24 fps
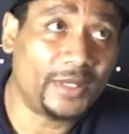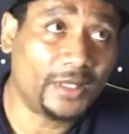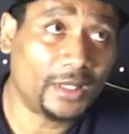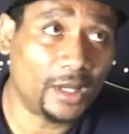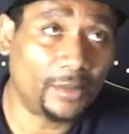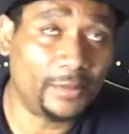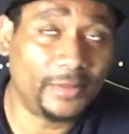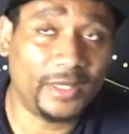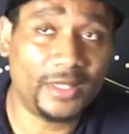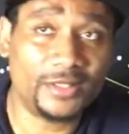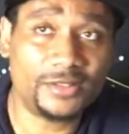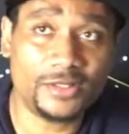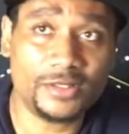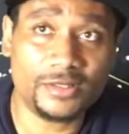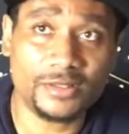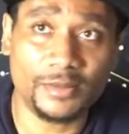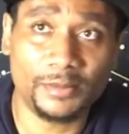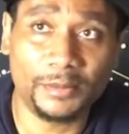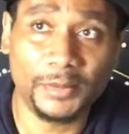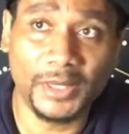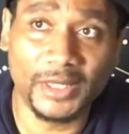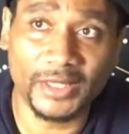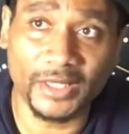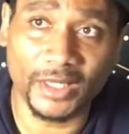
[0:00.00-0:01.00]
be coming into some
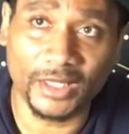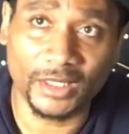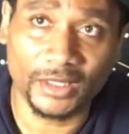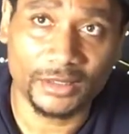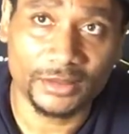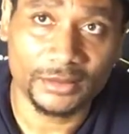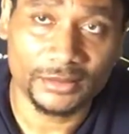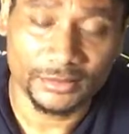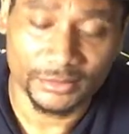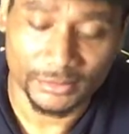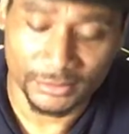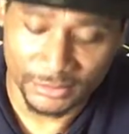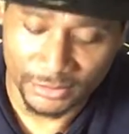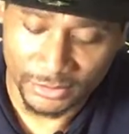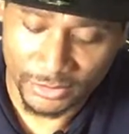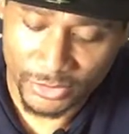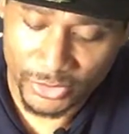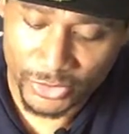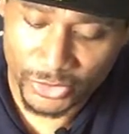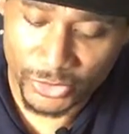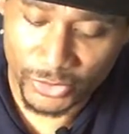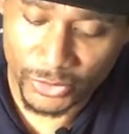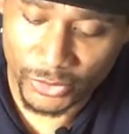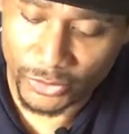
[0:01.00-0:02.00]
money
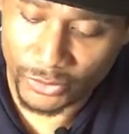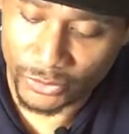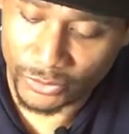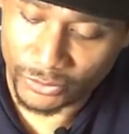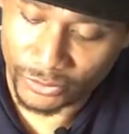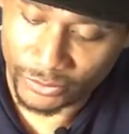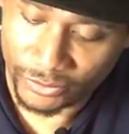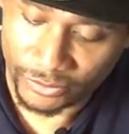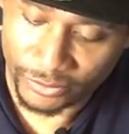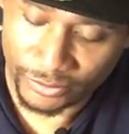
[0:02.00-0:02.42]
soon